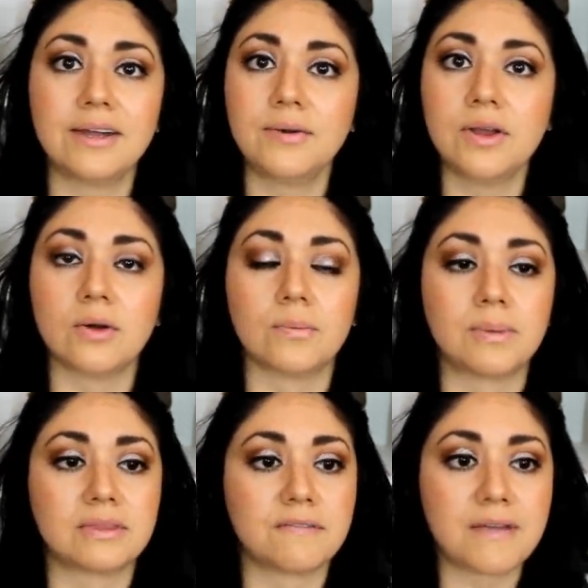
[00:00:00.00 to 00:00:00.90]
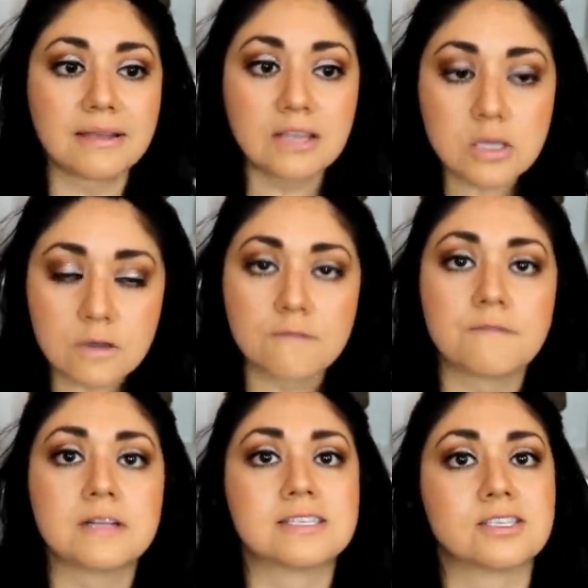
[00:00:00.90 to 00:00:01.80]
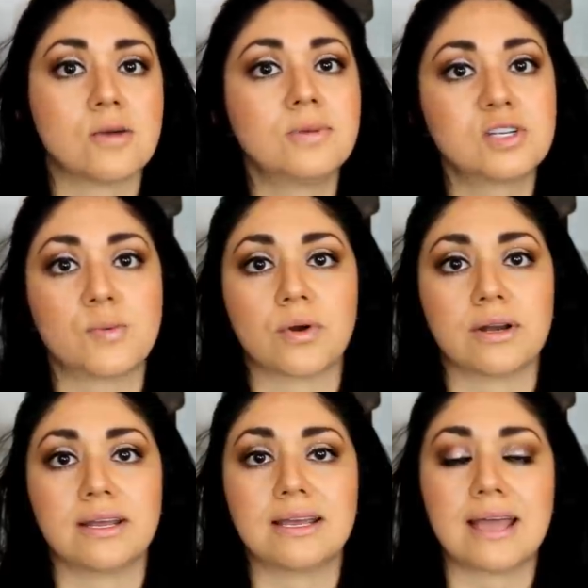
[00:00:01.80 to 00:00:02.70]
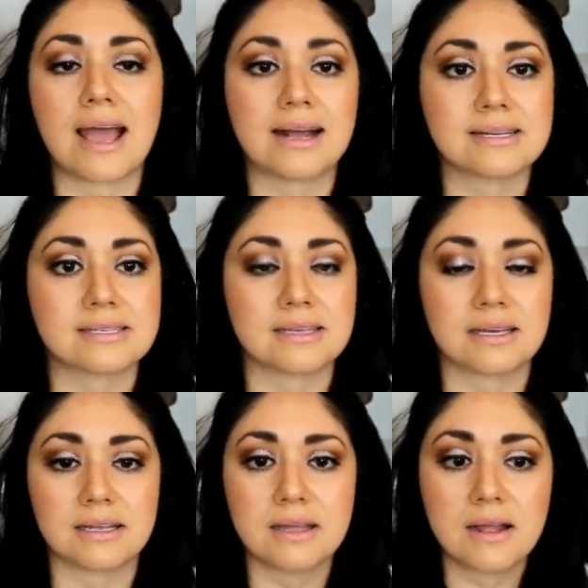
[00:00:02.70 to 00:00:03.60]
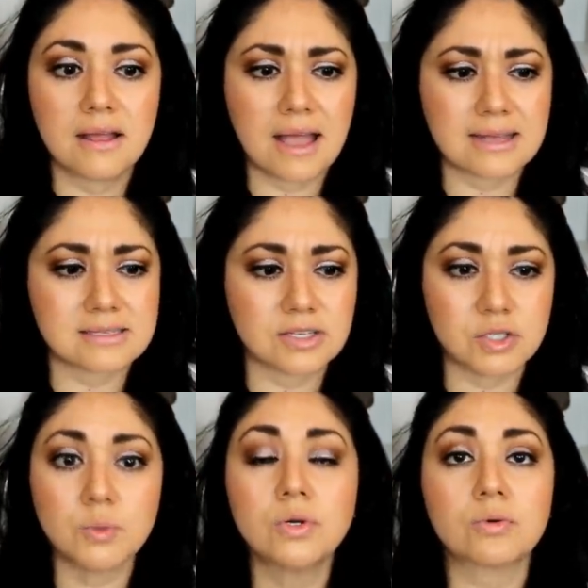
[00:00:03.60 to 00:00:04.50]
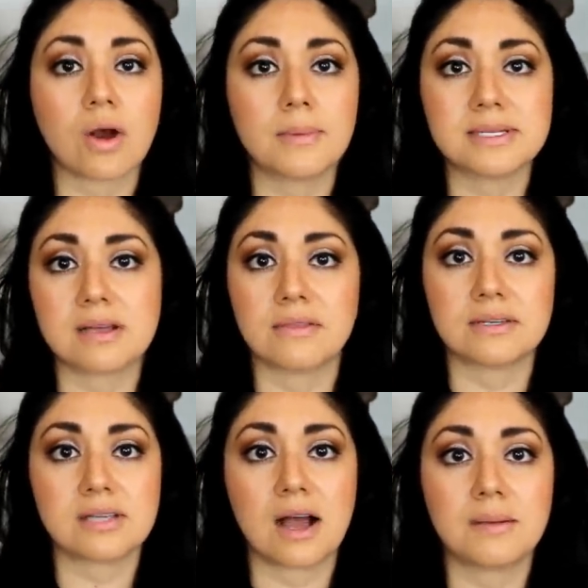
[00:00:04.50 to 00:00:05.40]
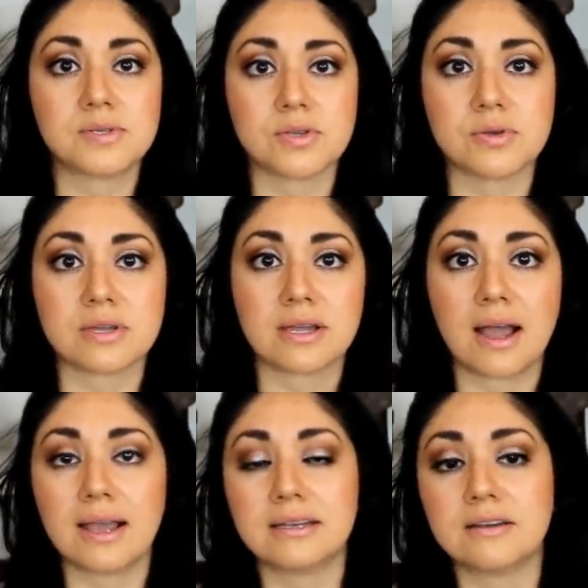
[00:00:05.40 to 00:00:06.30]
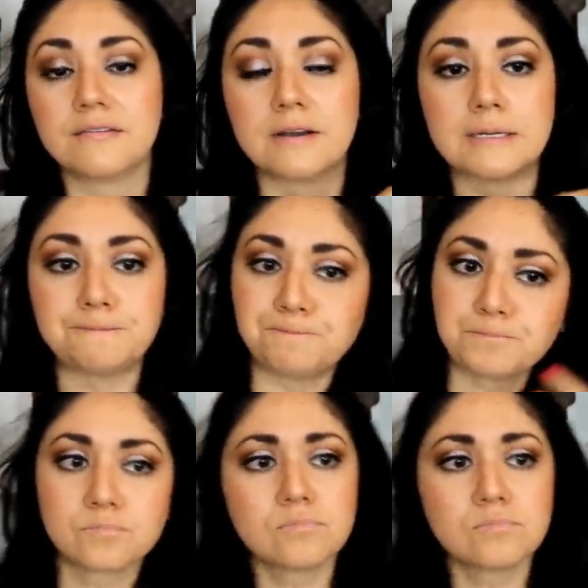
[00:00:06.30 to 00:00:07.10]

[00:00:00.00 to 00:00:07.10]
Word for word: I don't know. But the fact that you can fit so much more in it, it has the, it has the dual grommets on the top so you can kind of, um,